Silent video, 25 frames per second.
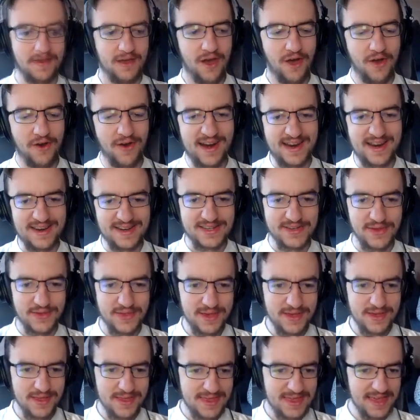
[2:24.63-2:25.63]
Alright, so
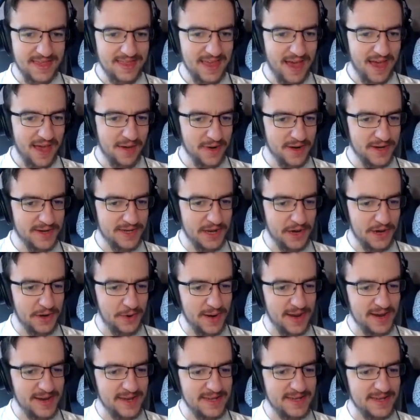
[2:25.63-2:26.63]
the other thing that I want to do
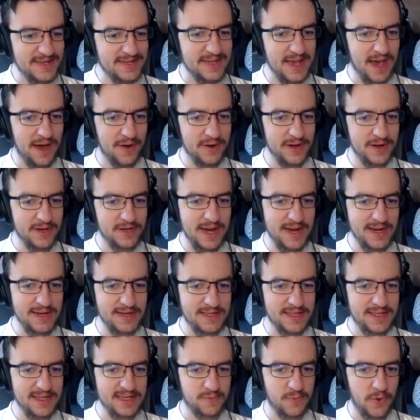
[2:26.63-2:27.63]
is I want to
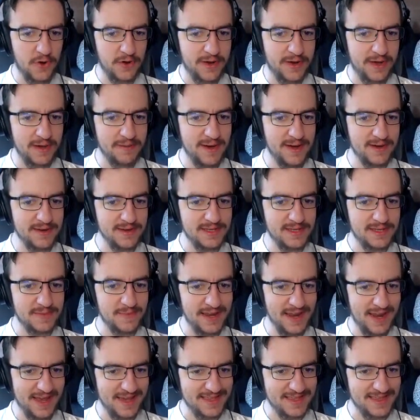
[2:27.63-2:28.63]
change the sprocket mount to
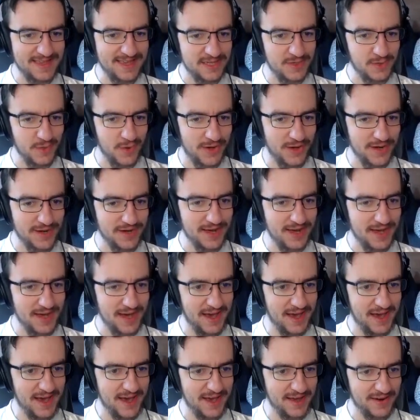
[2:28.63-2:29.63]
be like this one, uh,
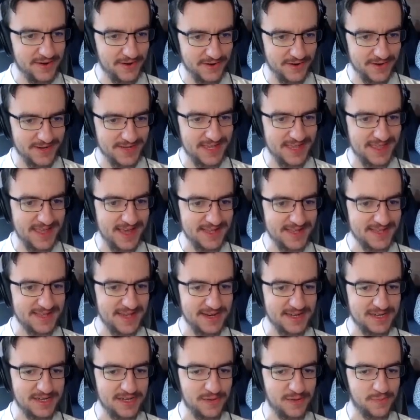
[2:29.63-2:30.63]
and honestly that's
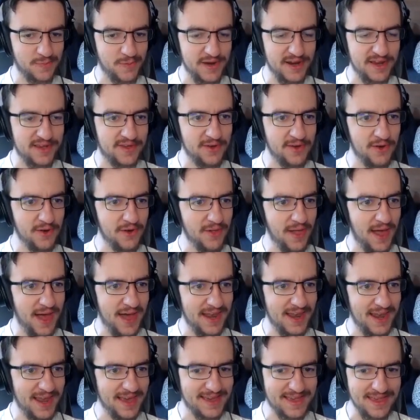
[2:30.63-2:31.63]
actually pretty cool. I
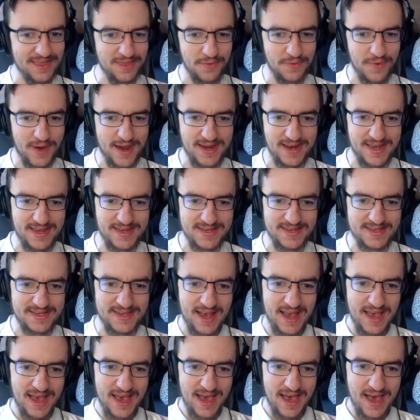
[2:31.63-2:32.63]
like it the way it is.
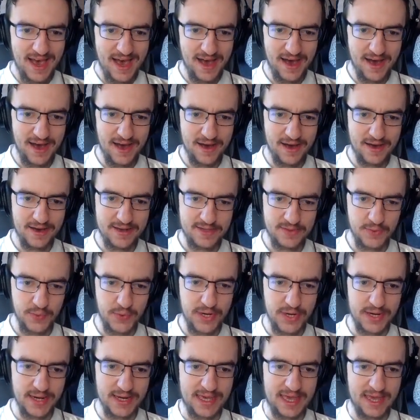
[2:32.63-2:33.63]
Uh, so we're
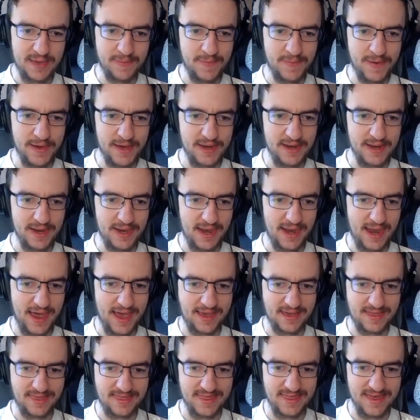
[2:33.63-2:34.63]
going to keep it
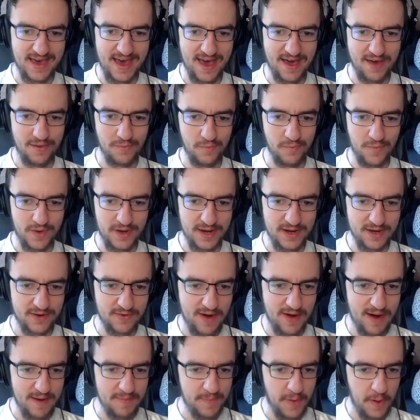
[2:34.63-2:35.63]
like that. We're going to
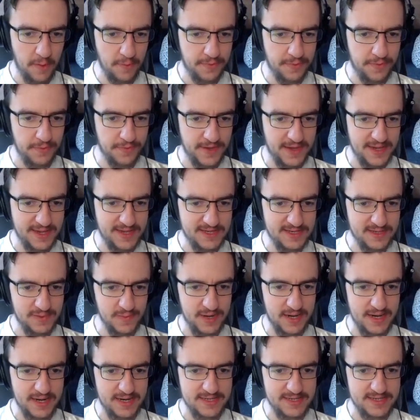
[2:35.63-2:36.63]
grab both of these and
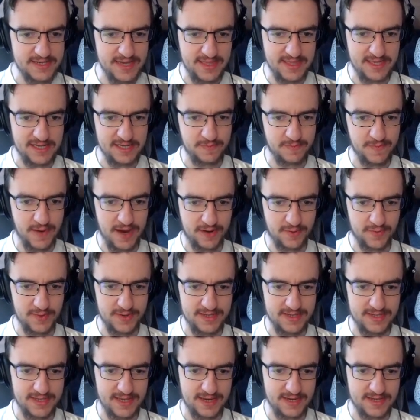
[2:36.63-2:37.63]
we're going to send this
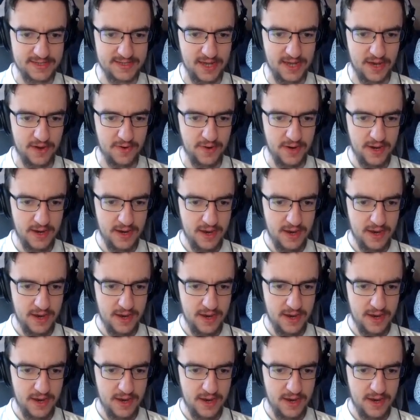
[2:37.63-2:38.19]
backwards like so.